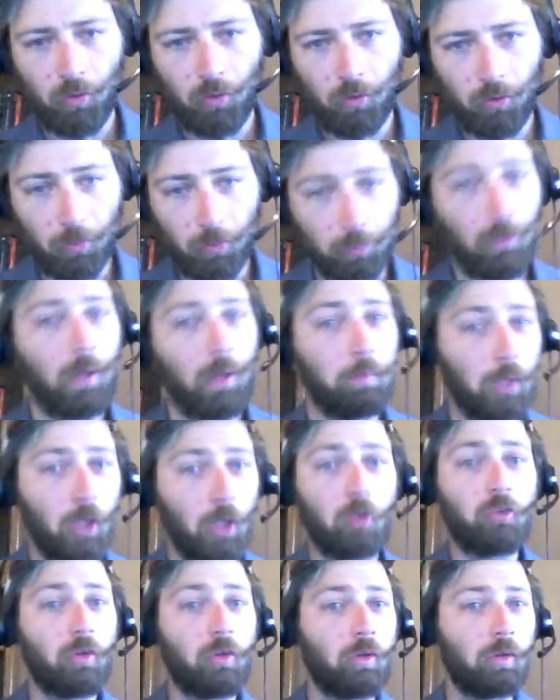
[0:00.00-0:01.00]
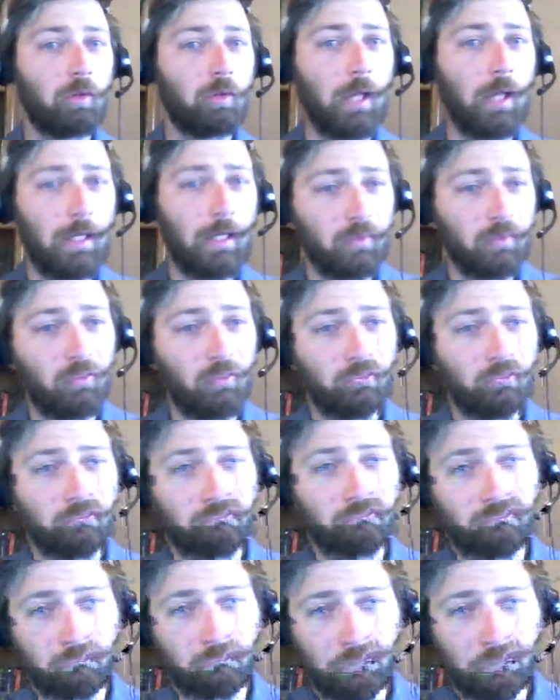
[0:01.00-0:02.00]
the pueblos at the foot of the
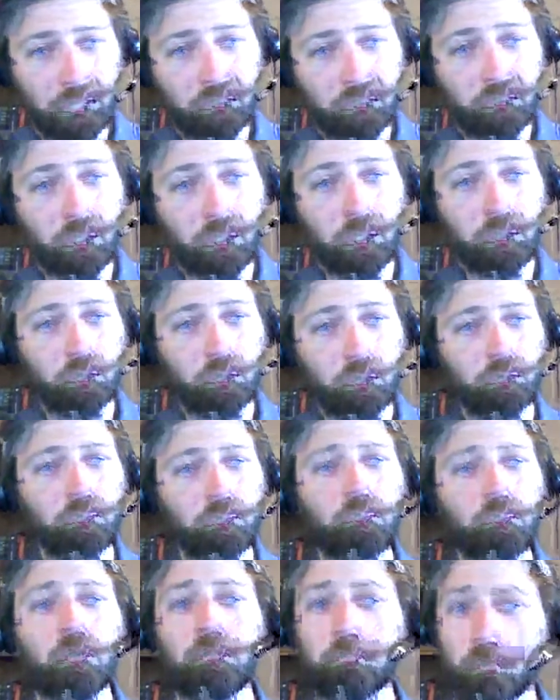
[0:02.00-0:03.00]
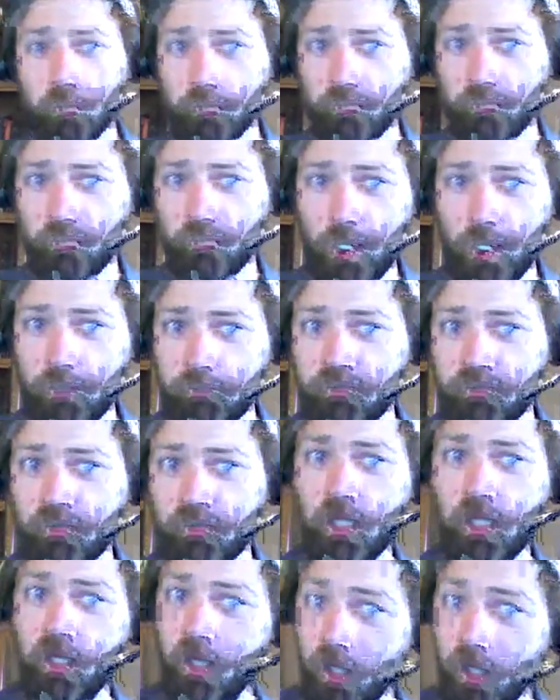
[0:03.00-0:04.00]
mesa were important stops
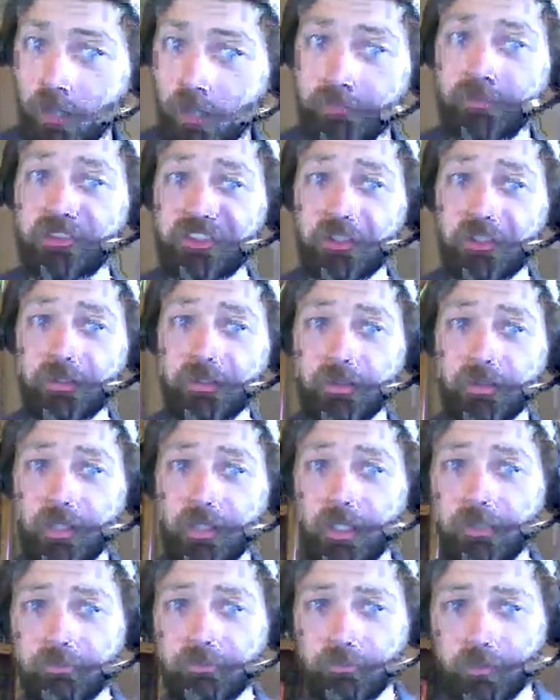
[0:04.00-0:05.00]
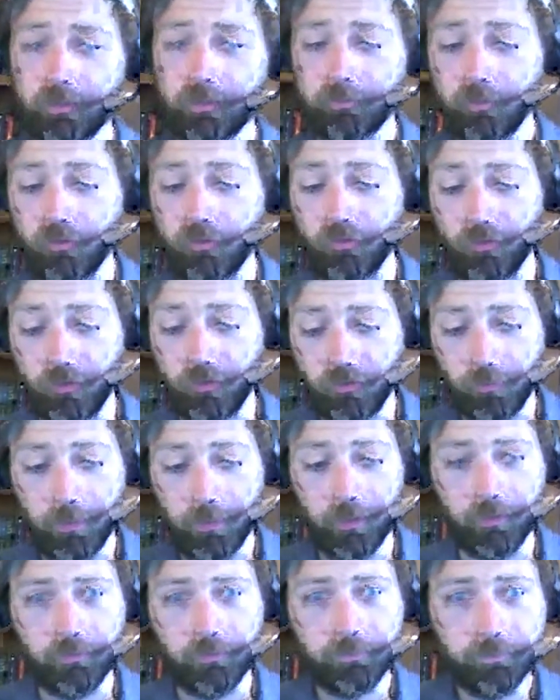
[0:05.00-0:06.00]
on the Chile Line when it was first
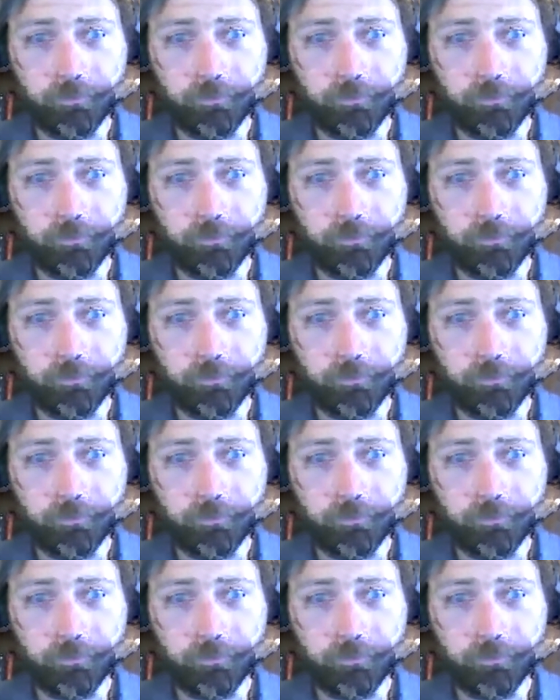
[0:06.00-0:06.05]
built.